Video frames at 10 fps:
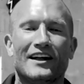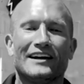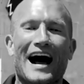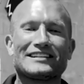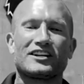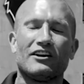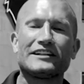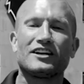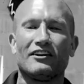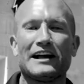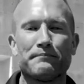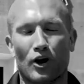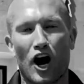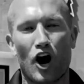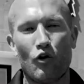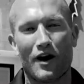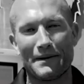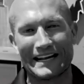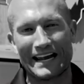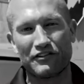Guys, click the link below. I'm
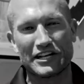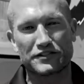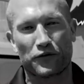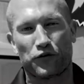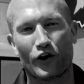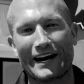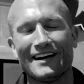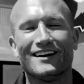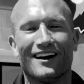gonna give you this for free.